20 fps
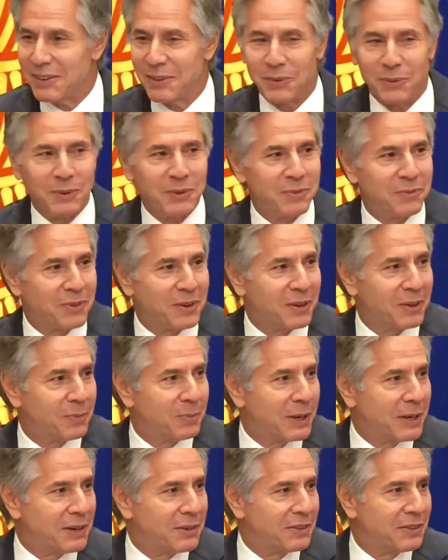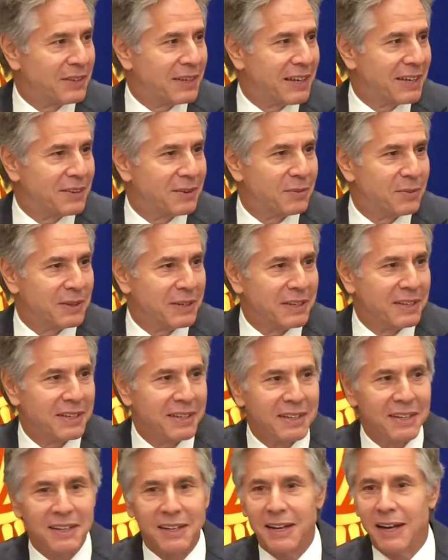We've all made it to the end of the
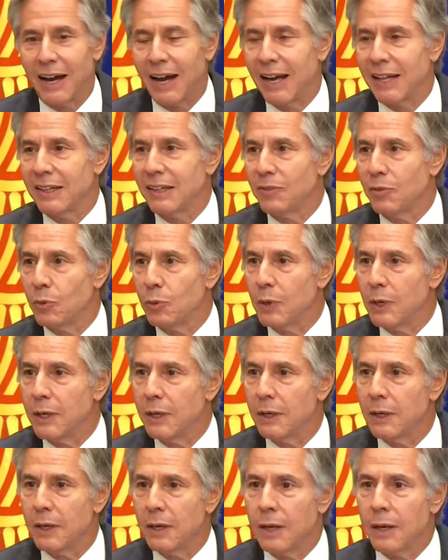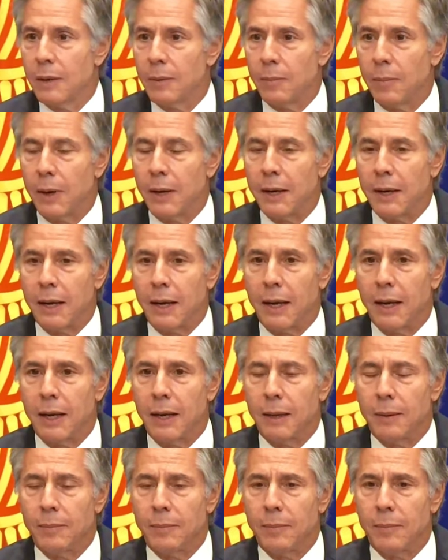high-level week, but
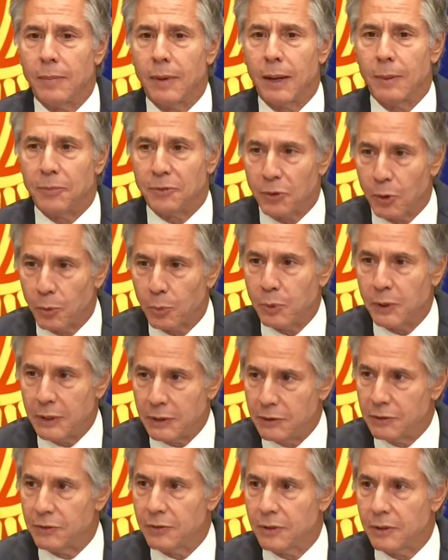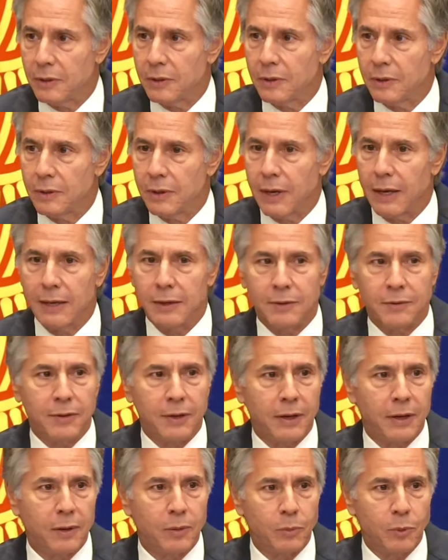um, I'm so pleased that
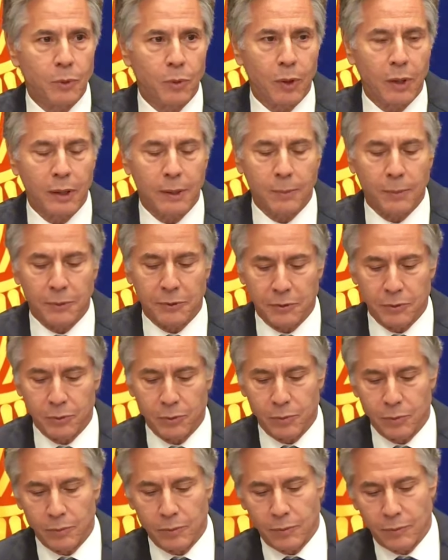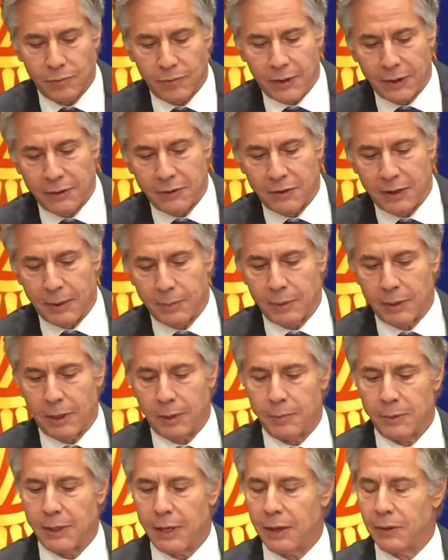uh, we were all able to find the time to
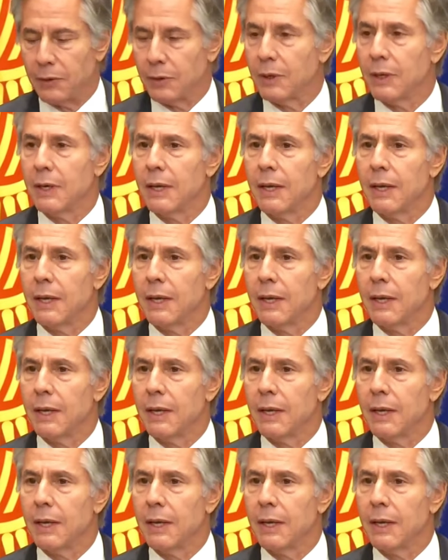come together.